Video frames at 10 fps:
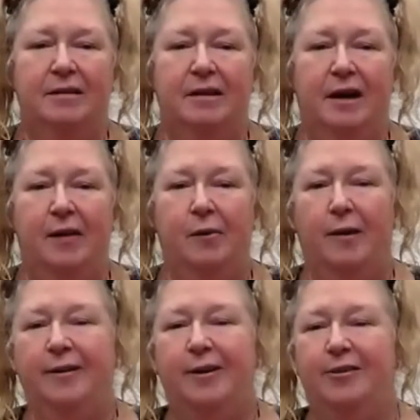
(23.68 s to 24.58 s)

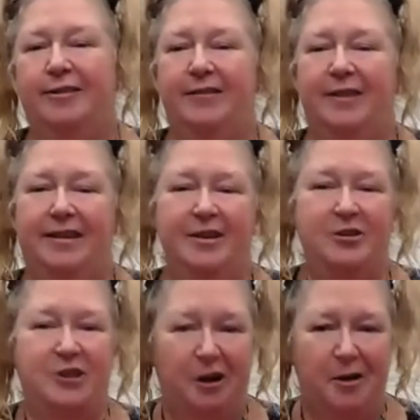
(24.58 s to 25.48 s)
otherwise called Seven
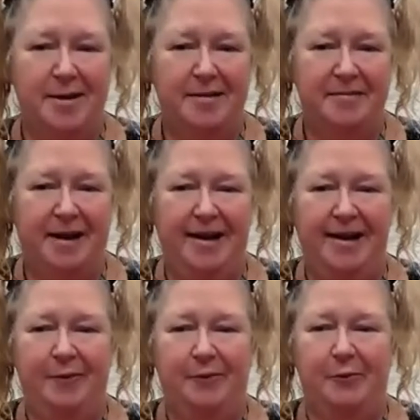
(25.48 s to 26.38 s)
Nation Army. I
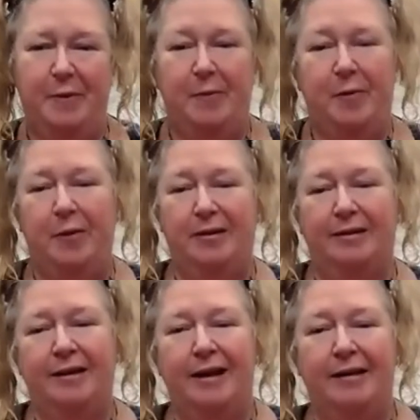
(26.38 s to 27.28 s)
never remember what the
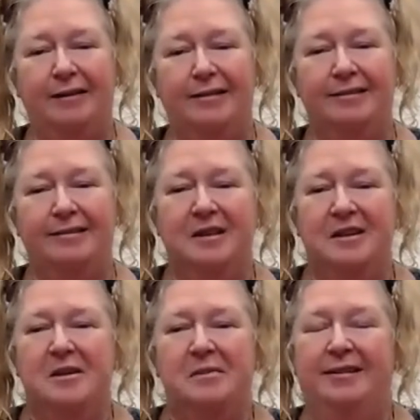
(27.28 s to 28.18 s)
title is,
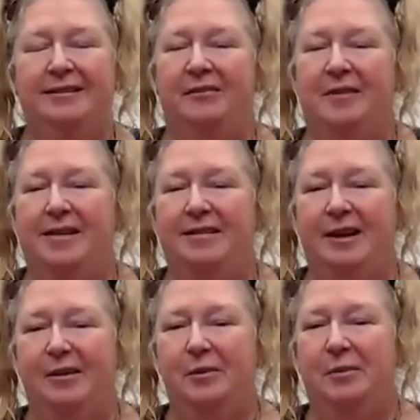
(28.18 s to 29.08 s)
but it's a fun
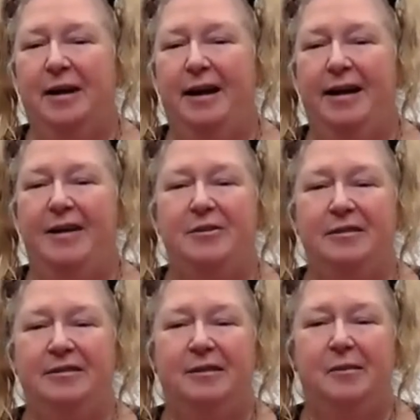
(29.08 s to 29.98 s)
song to play and it
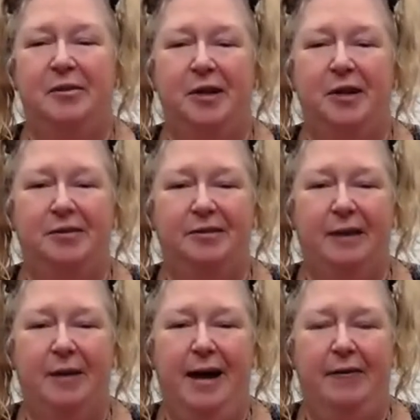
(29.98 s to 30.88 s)
uses some new notes
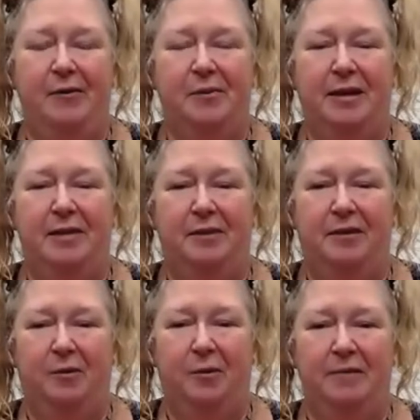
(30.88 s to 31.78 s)
that we haven't played
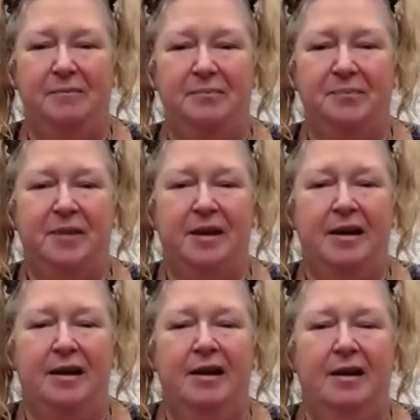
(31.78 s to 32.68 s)
before.
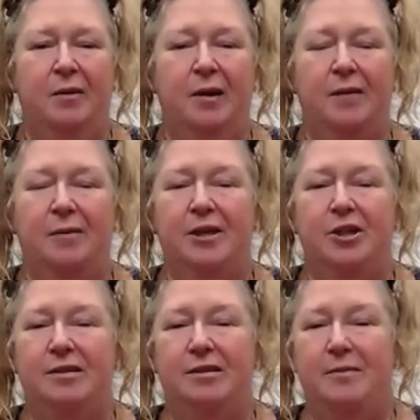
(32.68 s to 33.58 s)
We're going to play
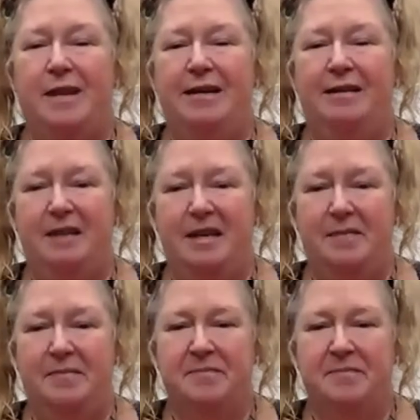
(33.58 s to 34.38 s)
just the main theme,